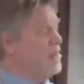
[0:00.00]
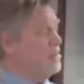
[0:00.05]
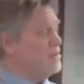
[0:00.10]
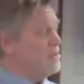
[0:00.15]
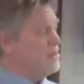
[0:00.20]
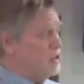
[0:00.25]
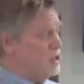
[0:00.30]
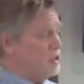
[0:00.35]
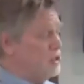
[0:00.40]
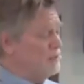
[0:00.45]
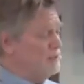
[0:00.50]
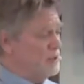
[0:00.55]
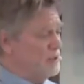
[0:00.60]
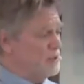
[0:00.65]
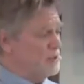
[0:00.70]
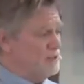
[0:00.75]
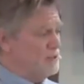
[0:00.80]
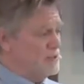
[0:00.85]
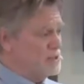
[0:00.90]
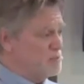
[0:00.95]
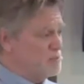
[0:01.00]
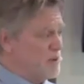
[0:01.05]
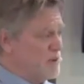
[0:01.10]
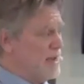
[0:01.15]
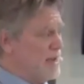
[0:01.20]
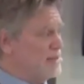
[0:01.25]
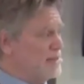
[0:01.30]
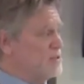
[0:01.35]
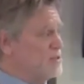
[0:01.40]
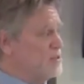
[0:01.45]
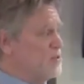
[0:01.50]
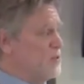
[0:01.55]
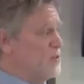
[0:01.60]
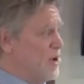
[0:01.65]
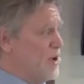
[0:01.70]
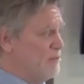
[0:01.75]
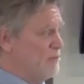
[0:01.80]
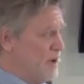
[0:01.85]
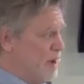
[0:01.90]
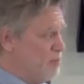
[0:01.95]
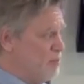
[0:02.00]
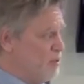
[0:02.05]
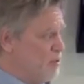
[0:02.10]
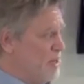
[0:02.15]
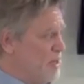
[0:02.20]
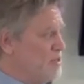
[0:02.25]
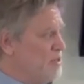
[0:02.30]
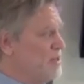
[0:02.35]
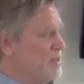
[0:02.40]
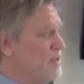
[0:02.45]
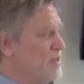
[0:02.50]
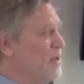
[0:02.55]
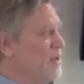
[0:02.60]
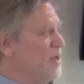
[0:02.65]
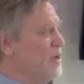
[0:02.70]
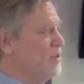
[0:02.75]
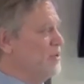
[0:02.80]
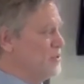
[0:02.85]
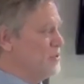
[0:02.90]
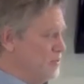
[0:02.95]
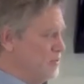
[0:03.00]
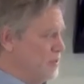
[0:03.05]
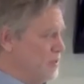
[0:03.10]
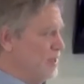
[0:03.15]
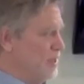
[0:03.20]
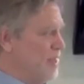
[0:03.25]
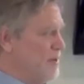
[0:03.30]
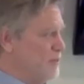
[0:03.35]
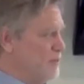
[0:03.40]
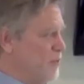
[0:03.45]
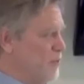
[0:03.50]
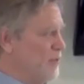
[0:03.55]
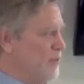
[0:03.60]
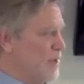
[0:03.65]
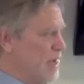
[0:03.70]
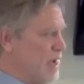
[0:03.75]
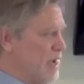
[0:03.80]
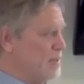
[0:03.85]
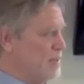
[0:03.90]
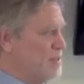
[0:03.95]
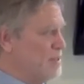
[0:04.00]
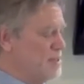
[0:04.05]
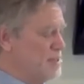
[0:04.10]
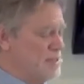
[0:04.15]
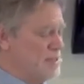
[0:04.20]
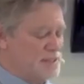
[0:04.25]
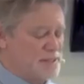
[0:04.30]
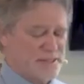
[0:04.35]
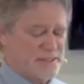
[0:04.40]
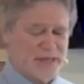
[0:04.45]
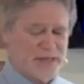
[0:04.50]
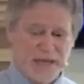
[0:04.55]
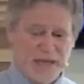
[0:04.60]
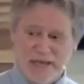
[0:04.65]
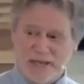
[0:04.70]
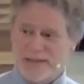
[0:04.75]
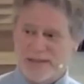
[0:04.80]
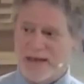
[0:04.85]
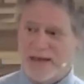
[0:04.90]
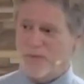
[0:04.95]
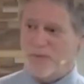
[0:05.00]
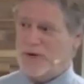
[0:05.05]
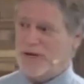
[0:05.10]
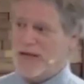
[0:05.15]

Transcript: The universe responds to our vibration, to the level of consciousness that we